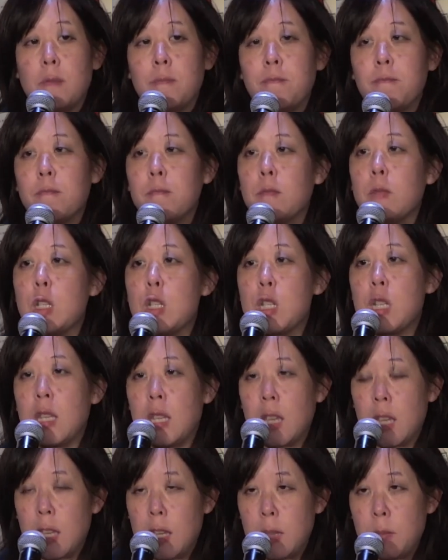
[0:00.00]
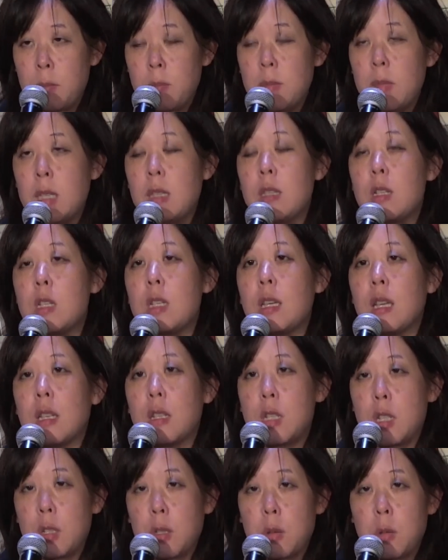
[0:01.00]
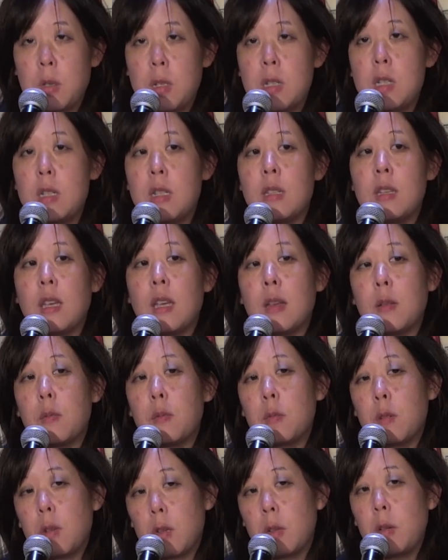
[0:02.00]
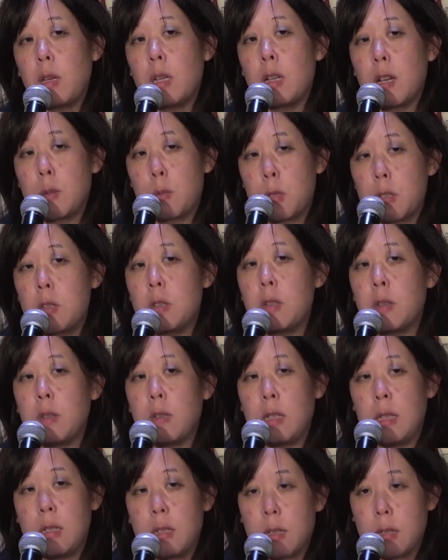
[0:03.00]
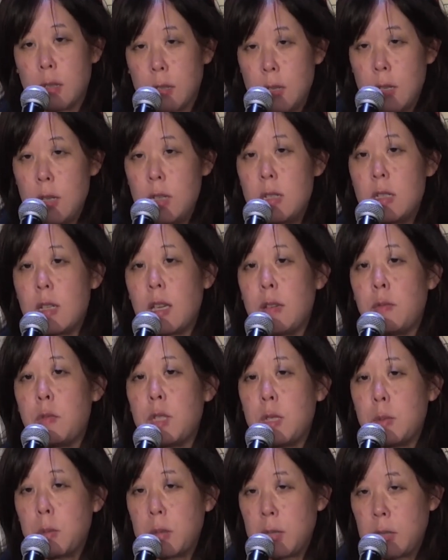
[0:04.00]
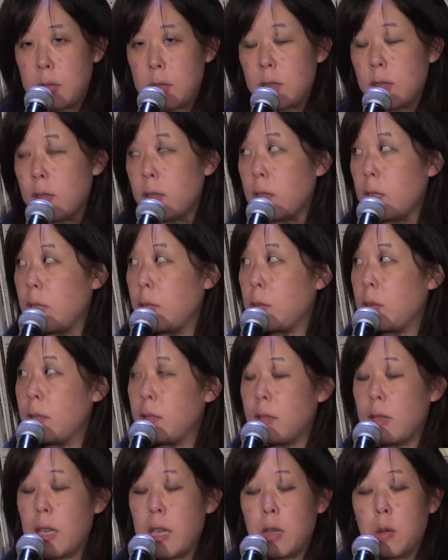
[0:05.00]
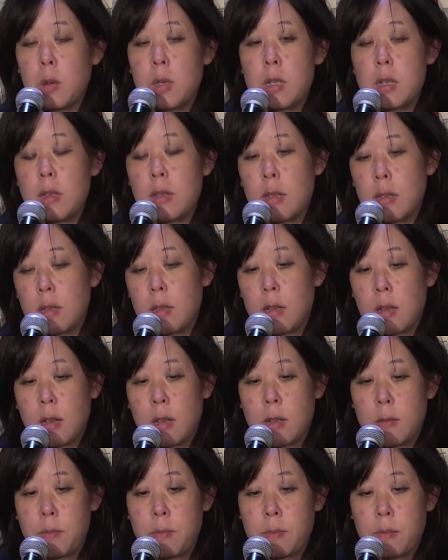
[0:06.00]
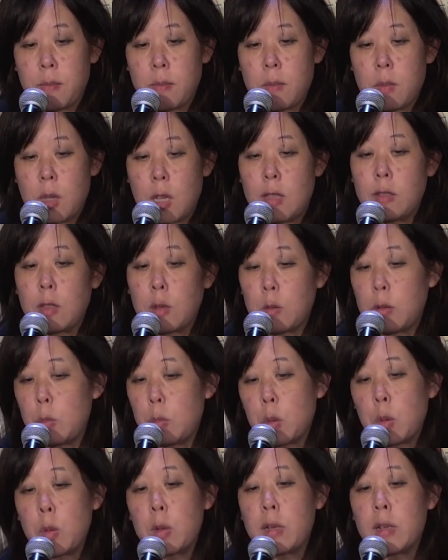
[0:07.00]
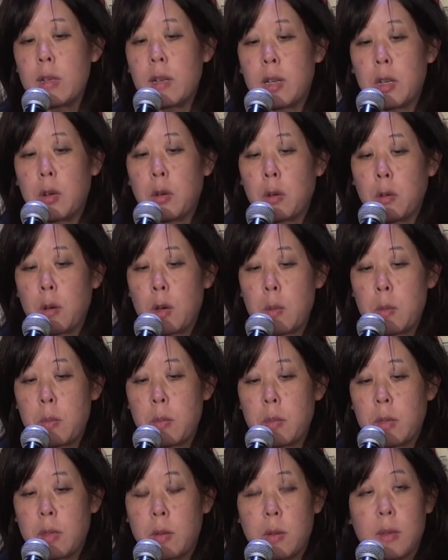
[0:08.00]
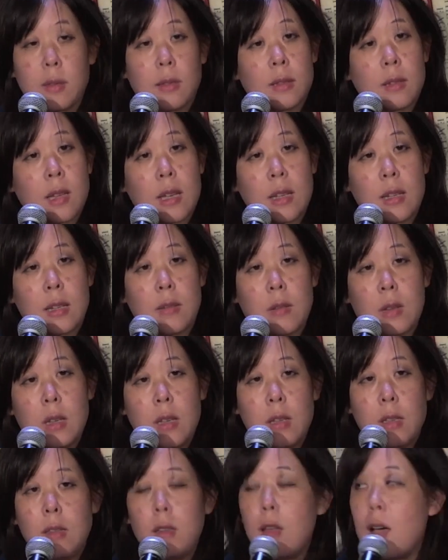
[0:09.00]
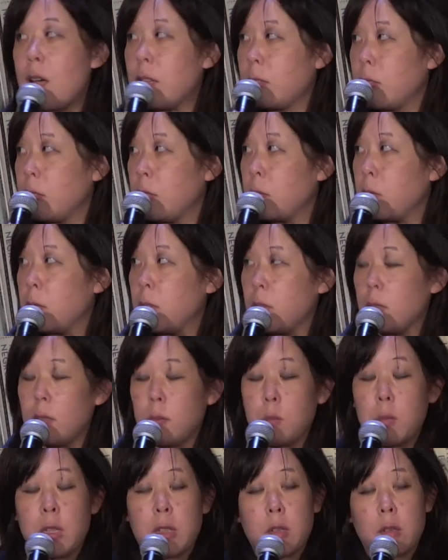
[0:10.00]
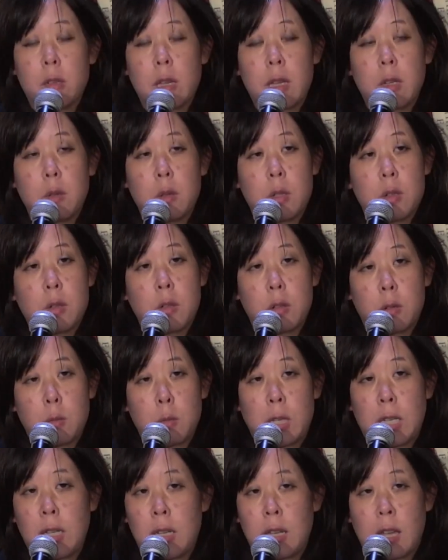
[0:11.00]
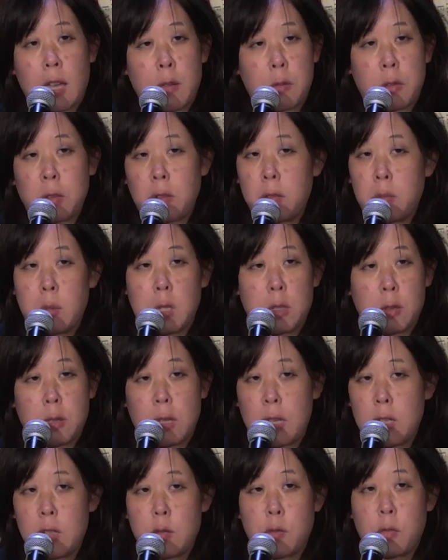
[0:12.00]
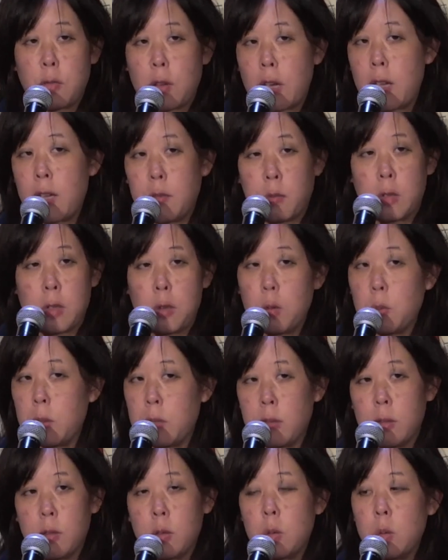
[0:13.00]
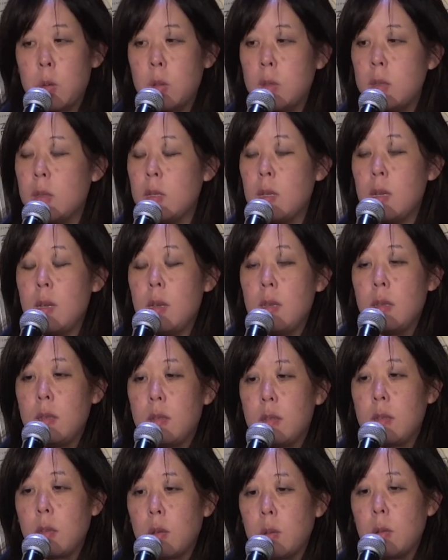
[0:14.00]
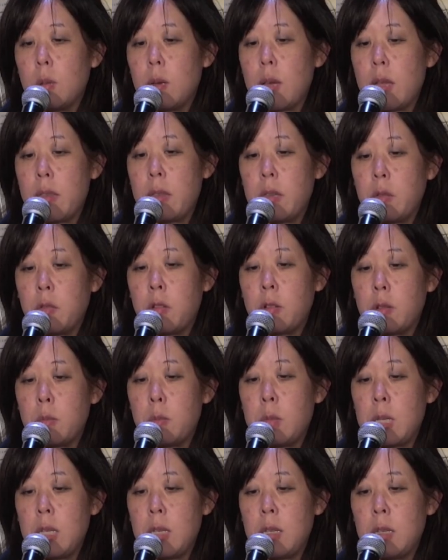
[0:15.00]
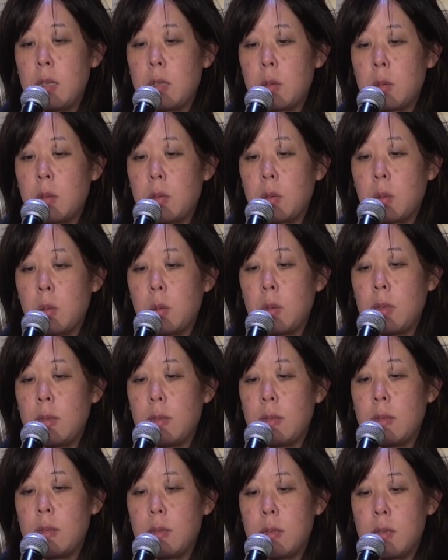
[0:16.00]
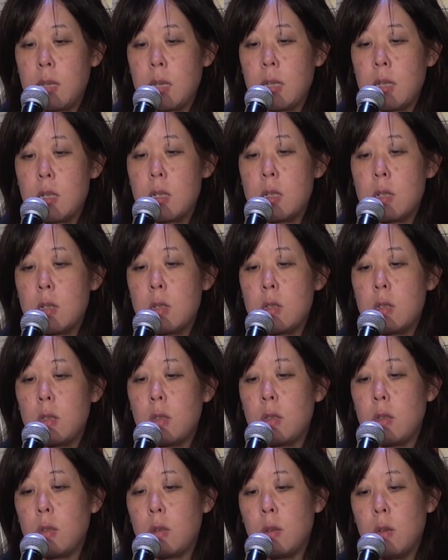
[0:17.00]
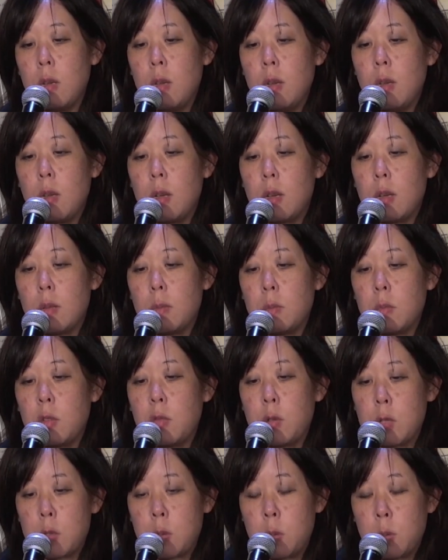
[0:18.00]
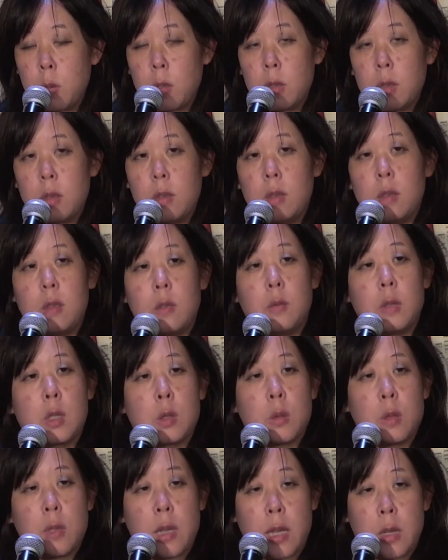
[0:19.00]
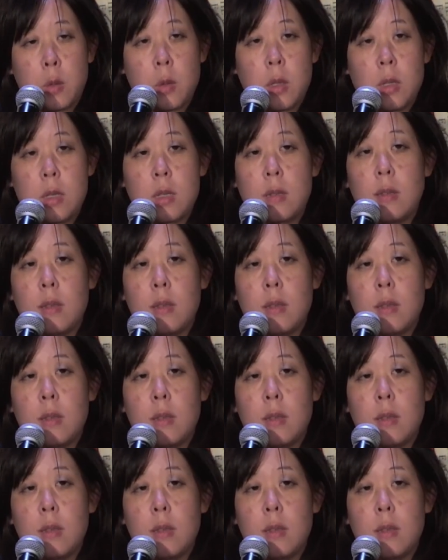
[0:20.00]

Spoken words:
when she came and then she had children, she didn't have a great opportunity to dive deeply into the learning of this language, and then as I was born and I grew up, there was this kind of loss of the mother language for me after, the age of 5 and going to school. So I think for me, there is always this attention to the visual world, visual language, and